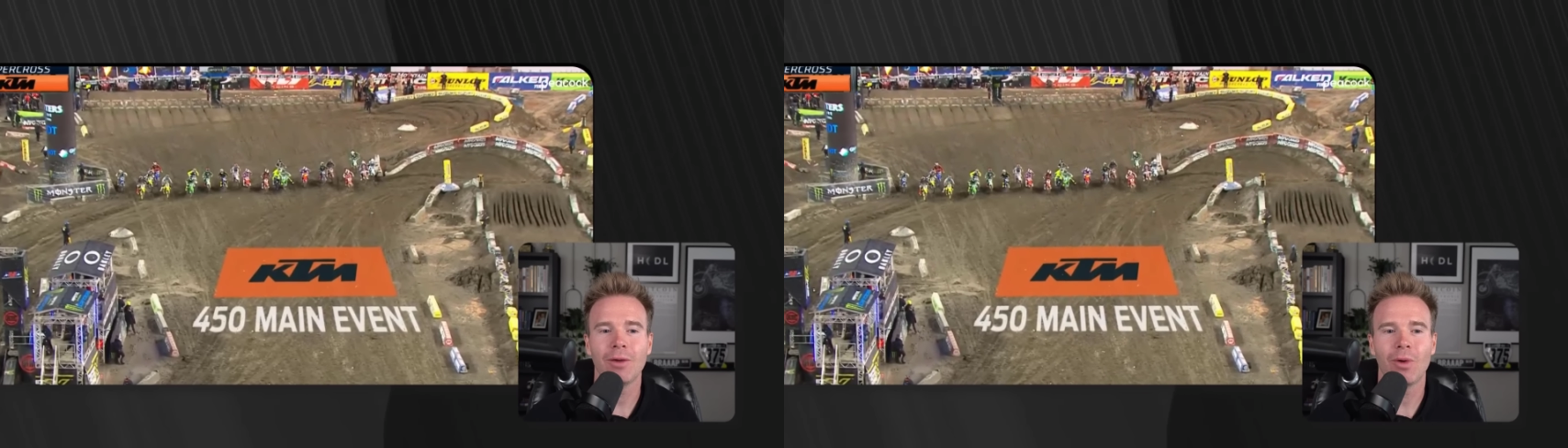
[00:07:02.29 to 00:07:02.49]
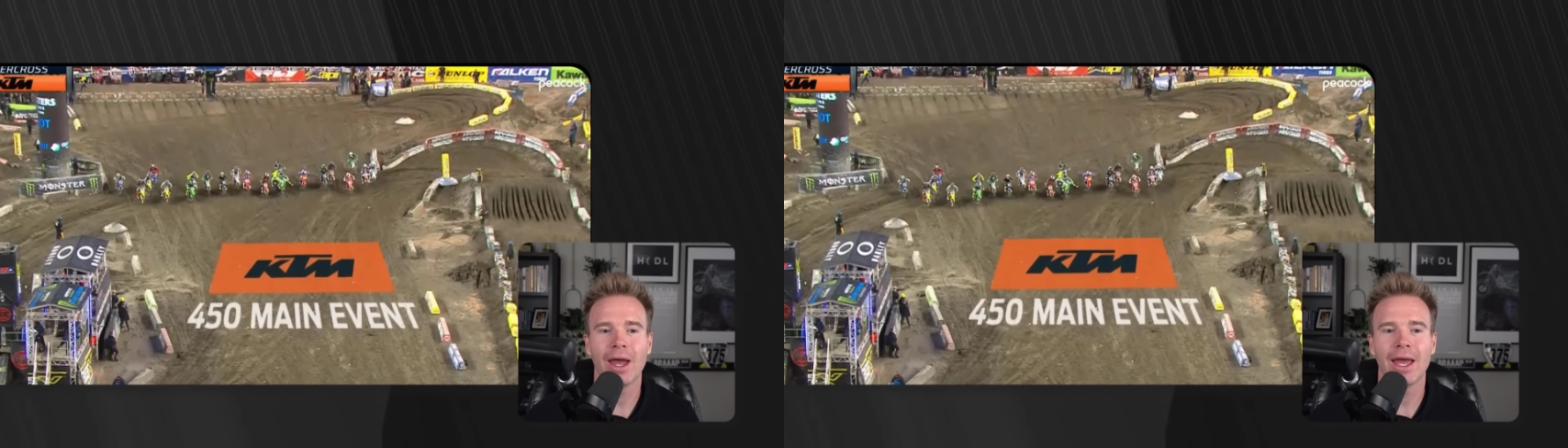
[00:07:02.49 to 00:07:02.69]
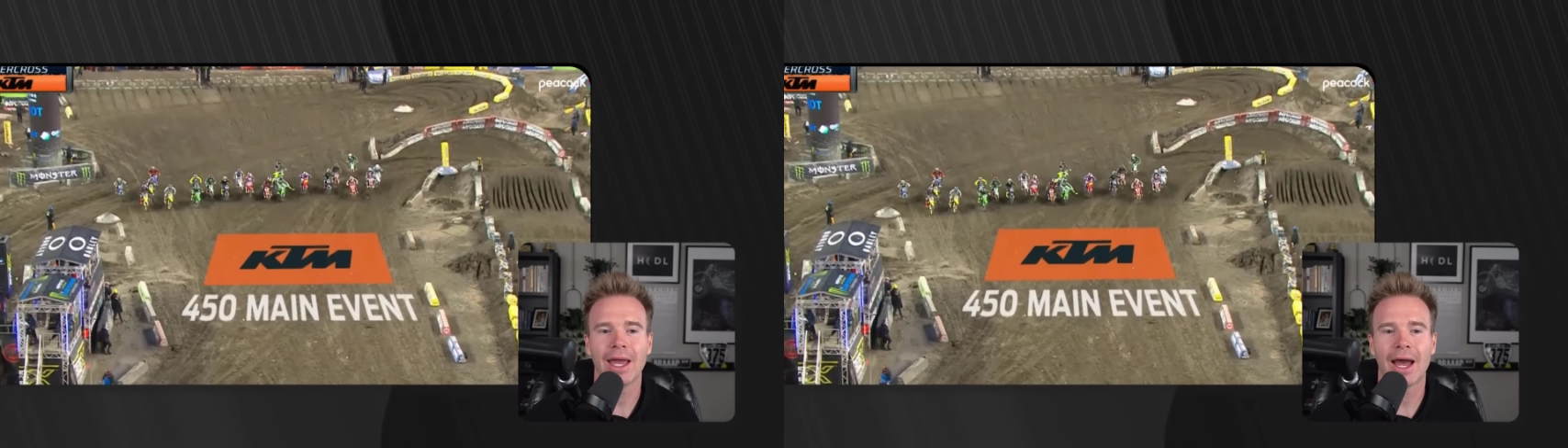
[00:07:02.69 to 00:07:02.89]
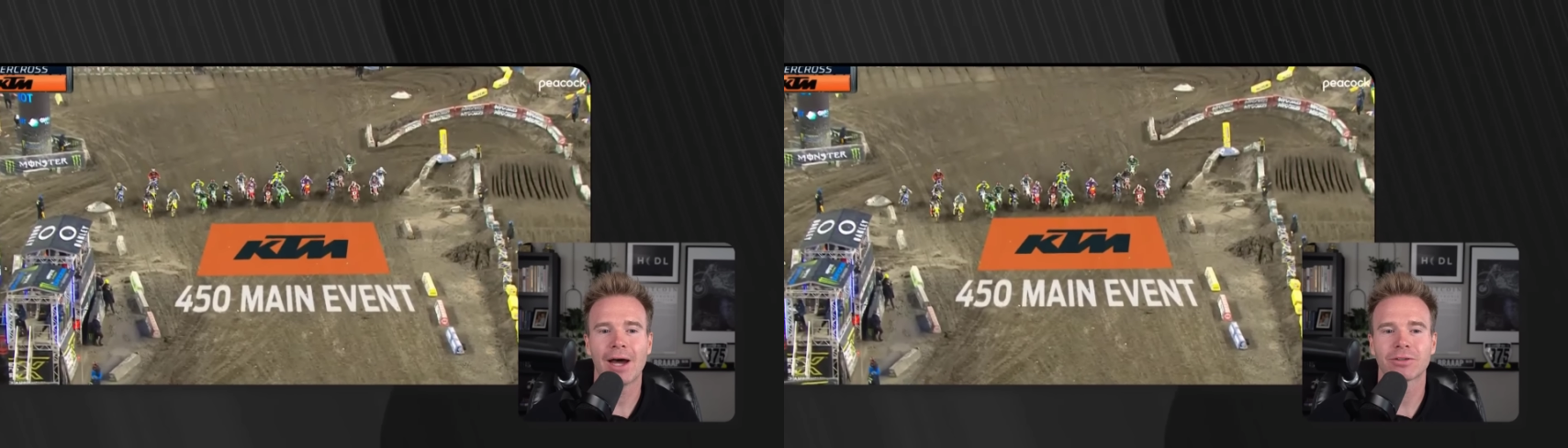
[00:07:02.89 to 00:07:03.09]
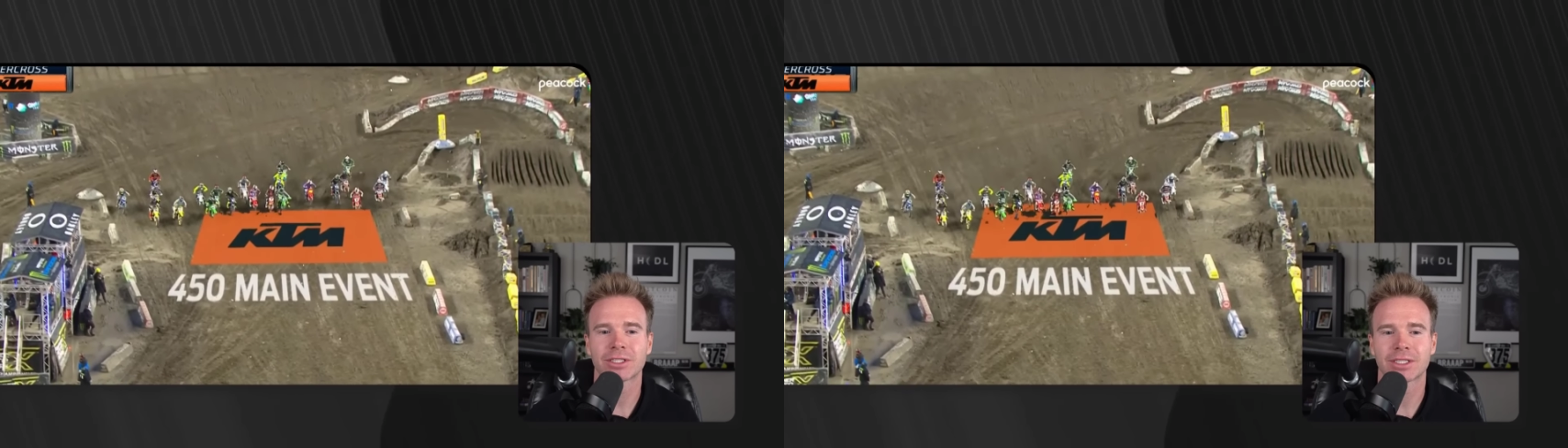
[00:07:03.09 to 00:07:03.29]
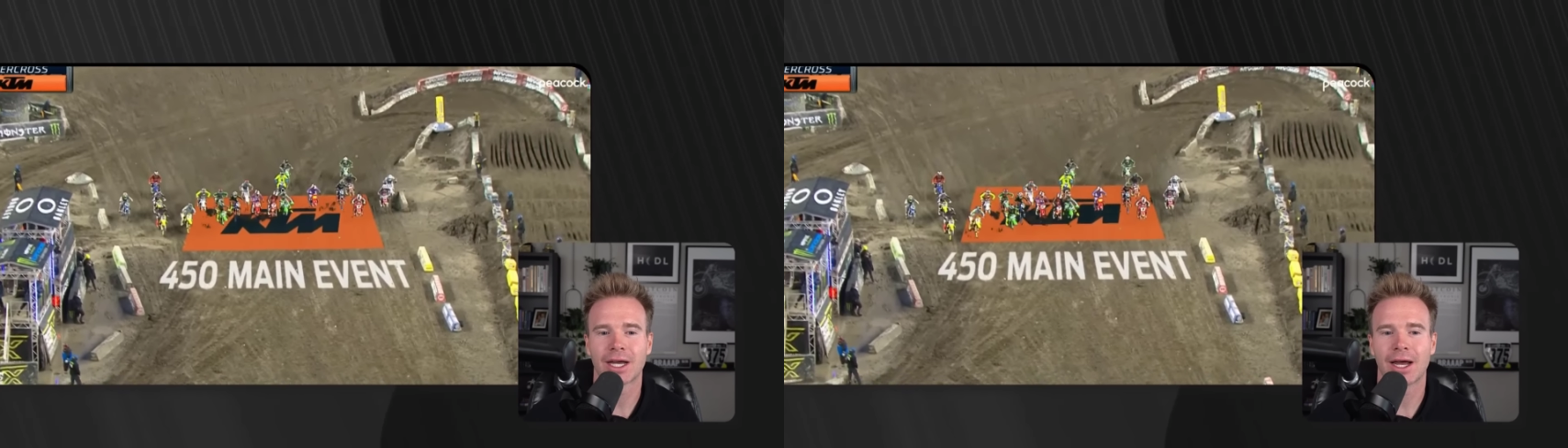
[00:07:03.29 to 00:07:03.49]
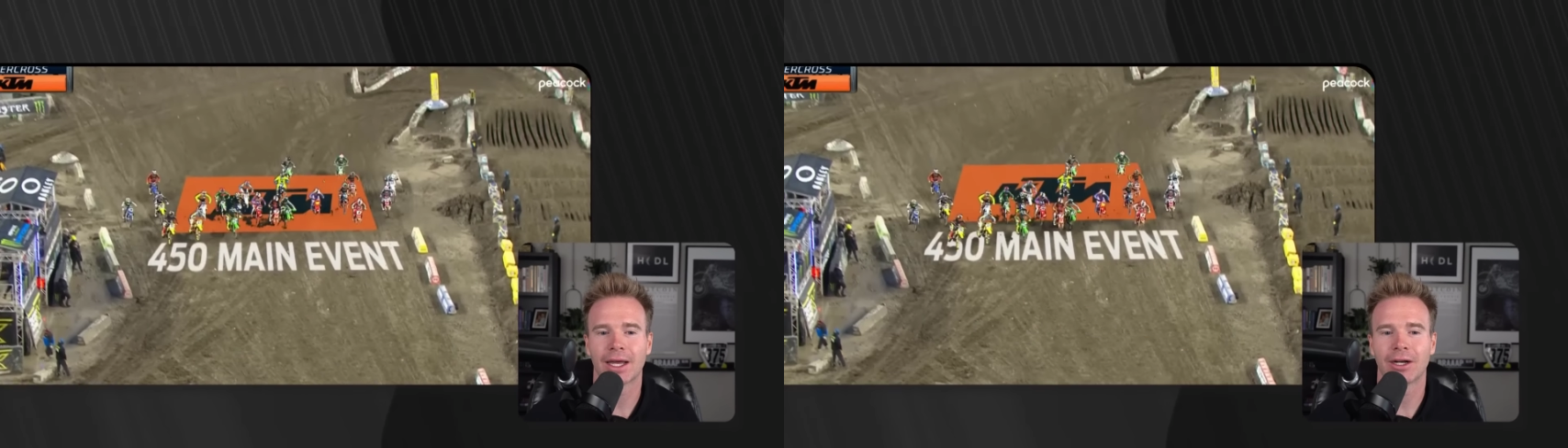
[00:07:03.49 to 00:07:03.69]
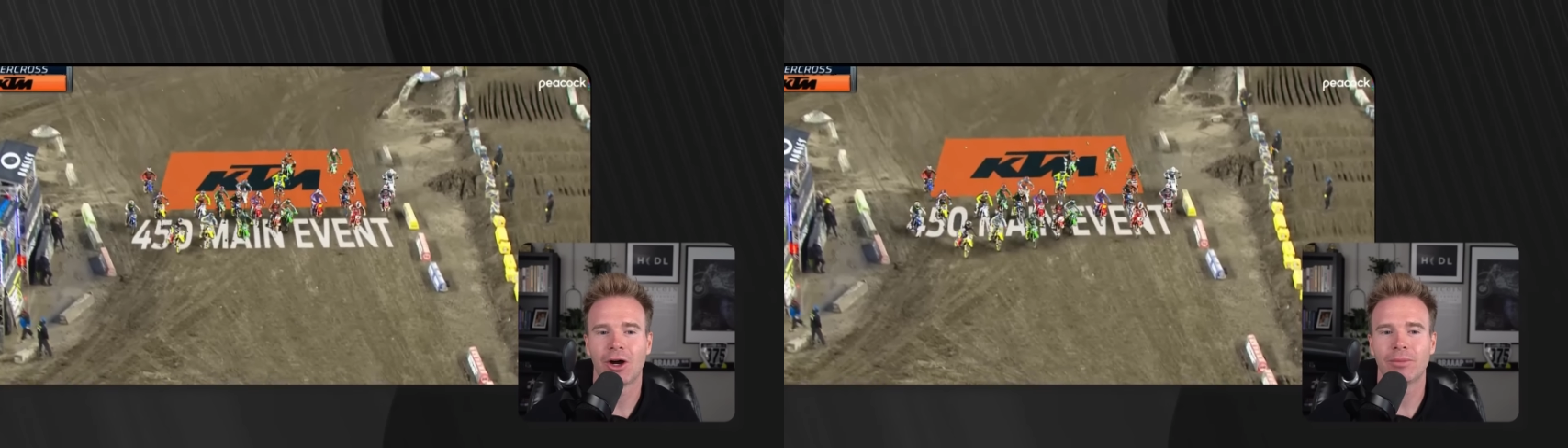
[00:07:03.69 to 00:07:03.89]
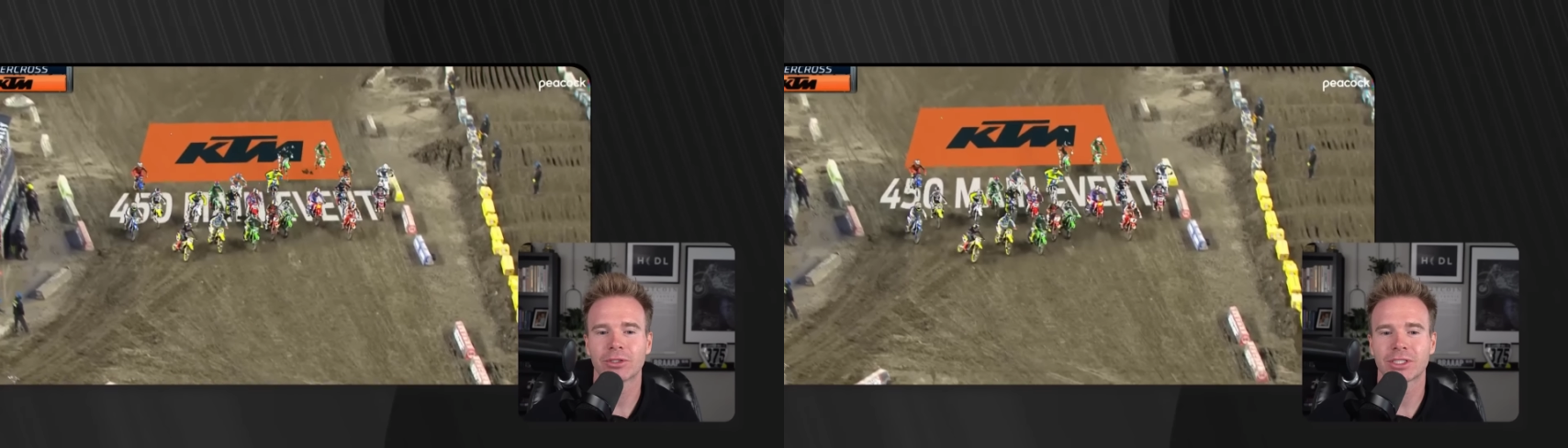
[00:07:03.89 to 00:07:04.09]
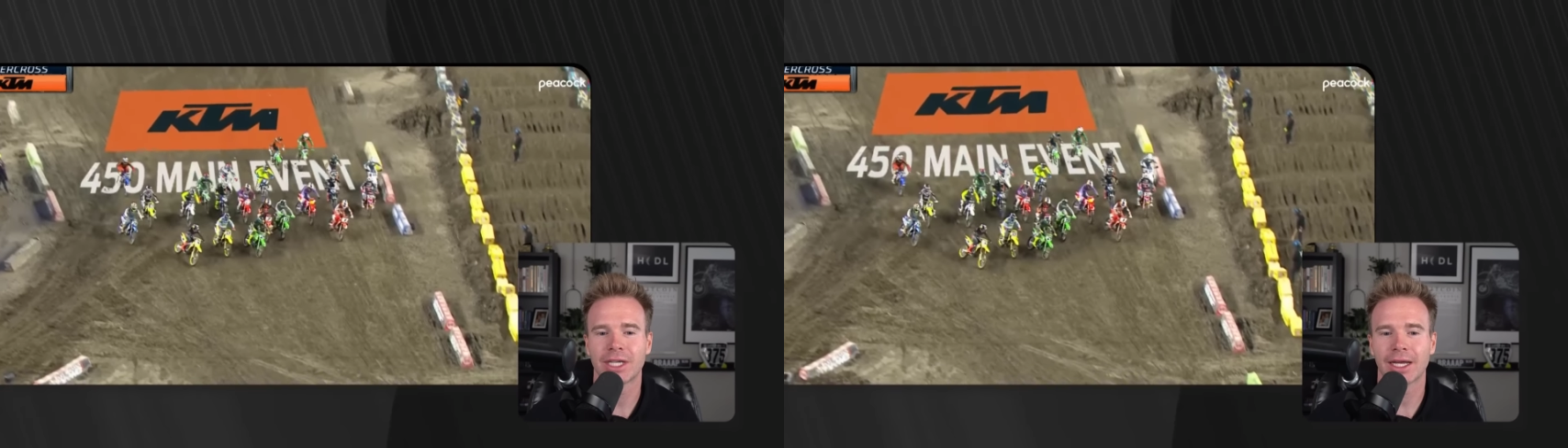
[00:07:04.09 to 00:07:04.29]
way outside,
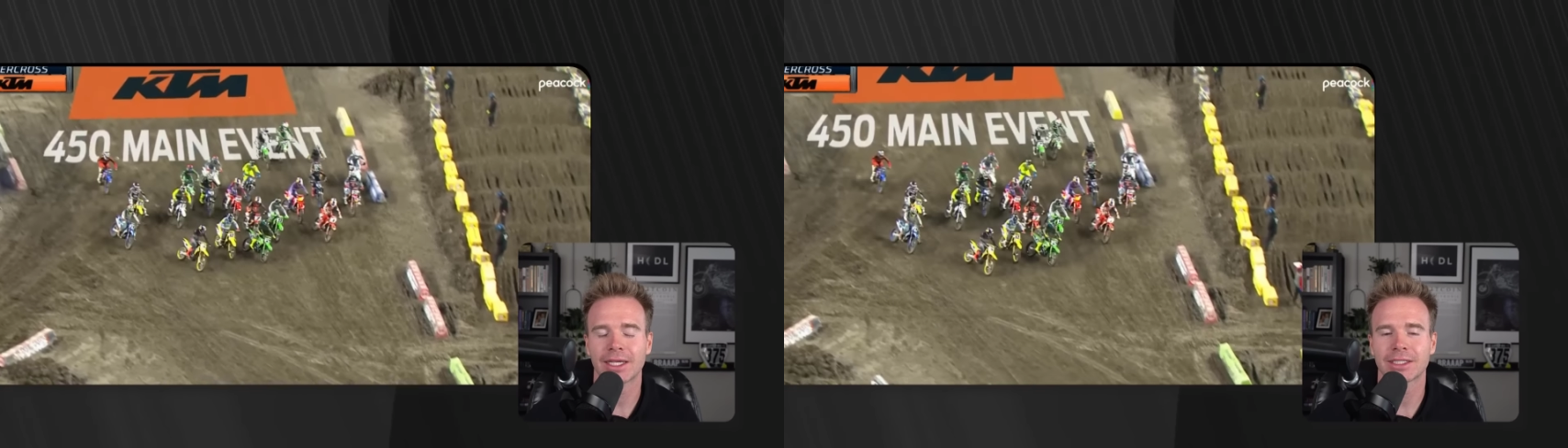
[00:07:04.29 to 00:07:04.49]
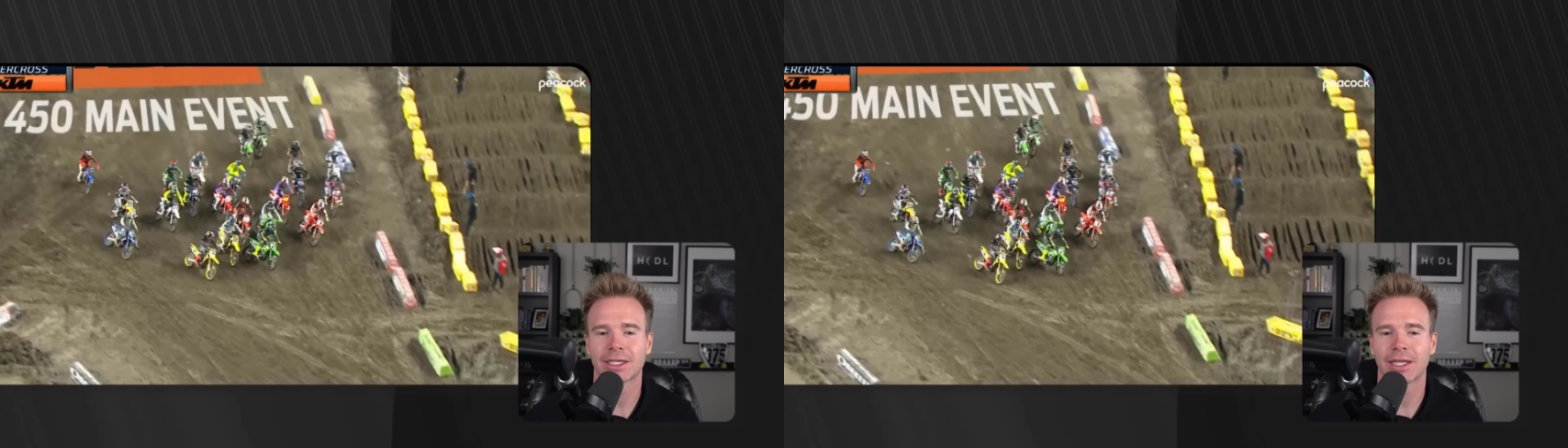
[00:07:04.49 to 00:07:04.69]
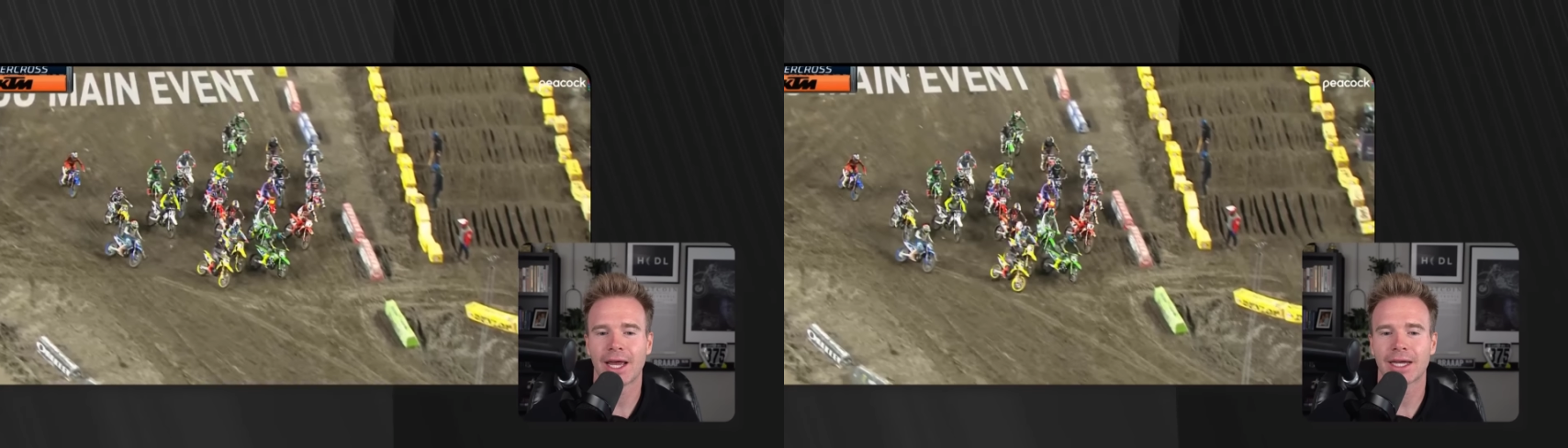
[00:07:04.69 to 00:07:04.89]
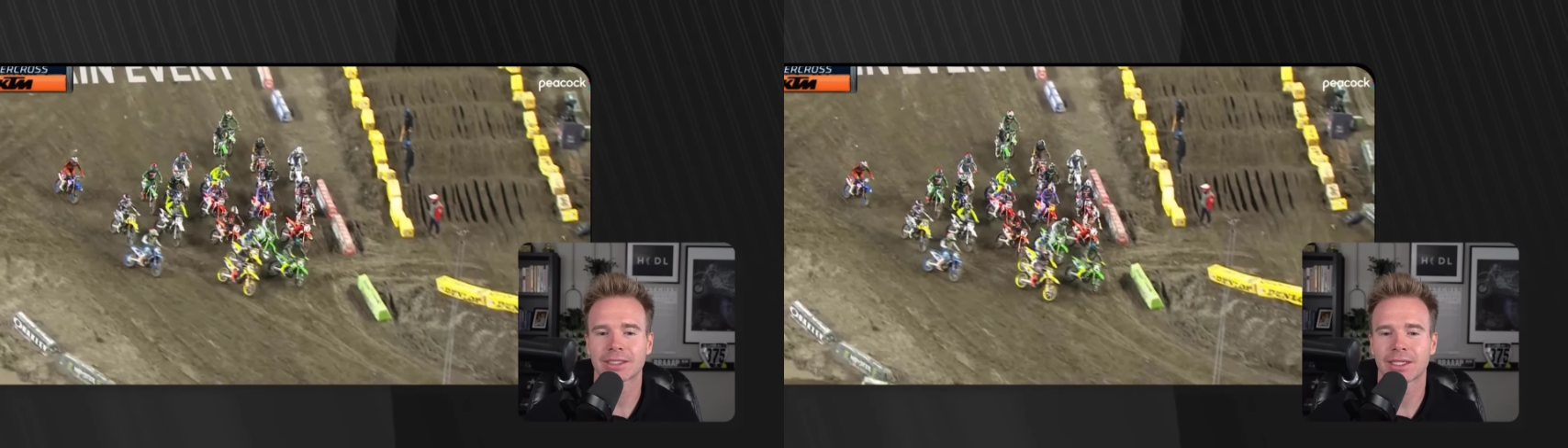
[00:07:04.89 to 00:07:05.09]
almost second to last